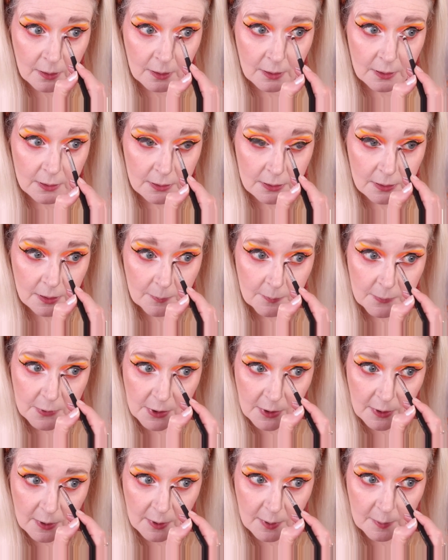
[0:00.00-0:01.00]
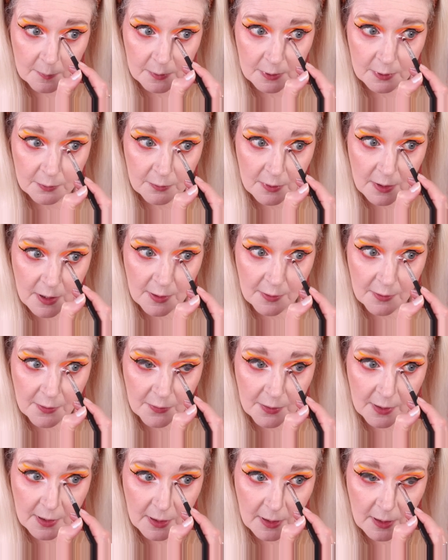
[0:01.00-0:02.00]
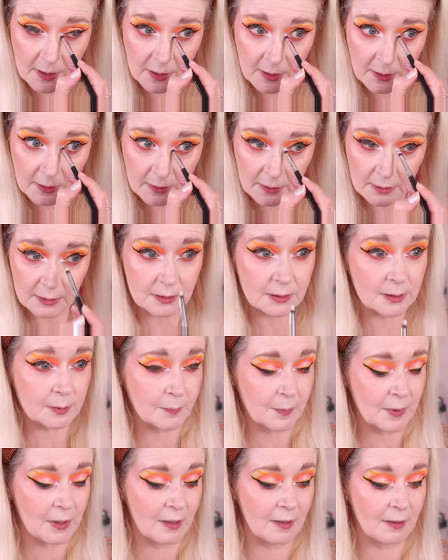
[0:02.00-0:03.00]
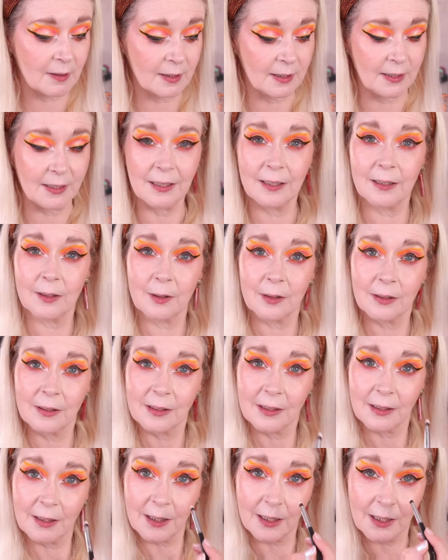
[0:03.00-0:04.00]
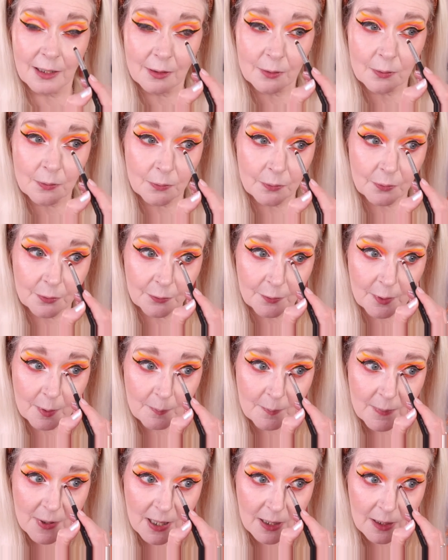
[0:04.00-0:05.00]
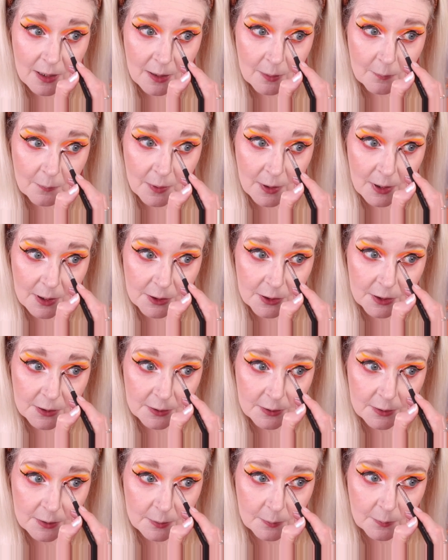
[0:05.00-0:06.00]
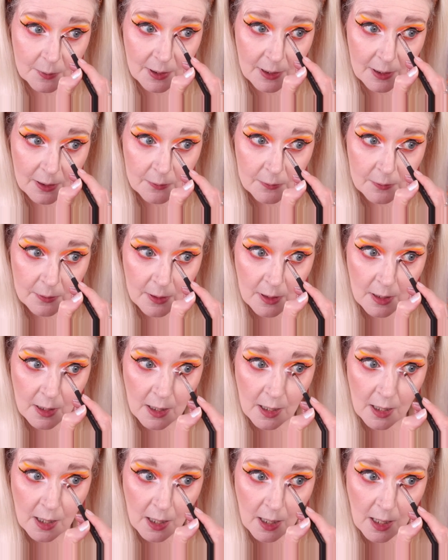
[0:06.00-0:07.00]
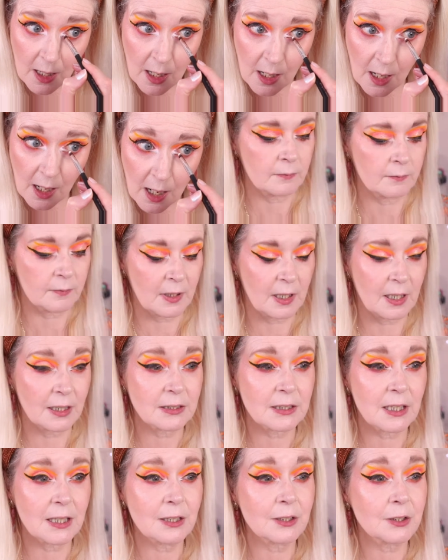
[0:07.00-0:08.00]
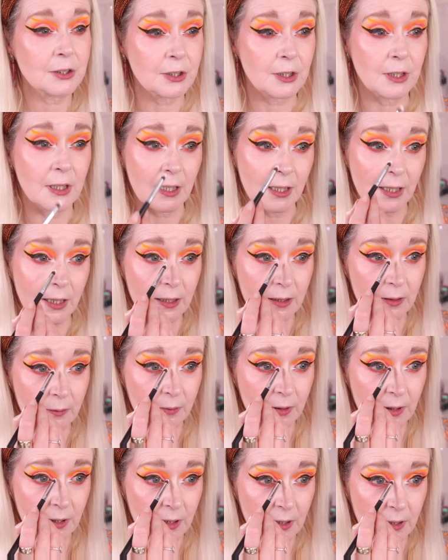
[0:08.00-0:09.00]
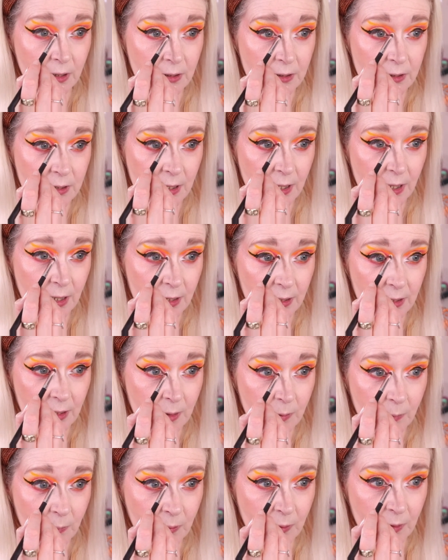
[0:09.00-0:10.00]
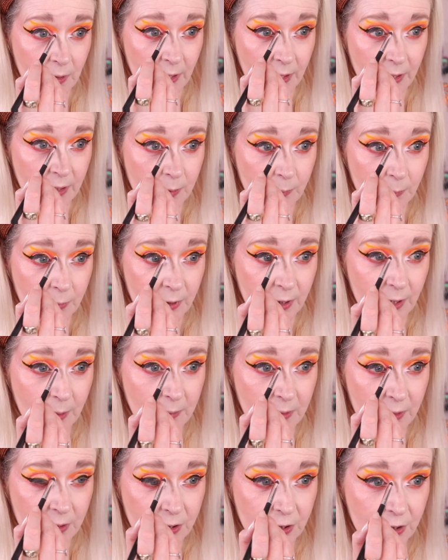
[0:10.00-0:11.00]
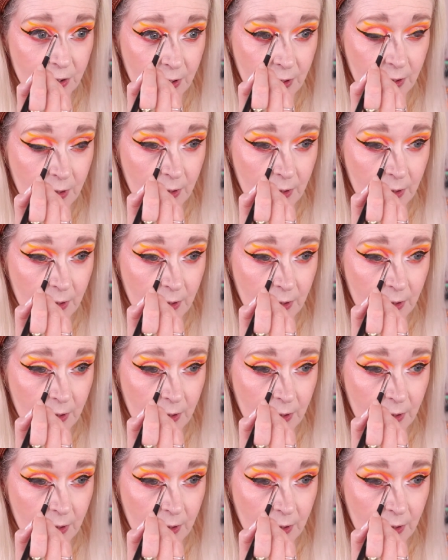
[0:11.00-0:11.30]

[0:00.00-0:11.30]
And sometimes, rather than a sparkly inner corner, a matte can work just as well. But actually, I'm going to take that white pretty much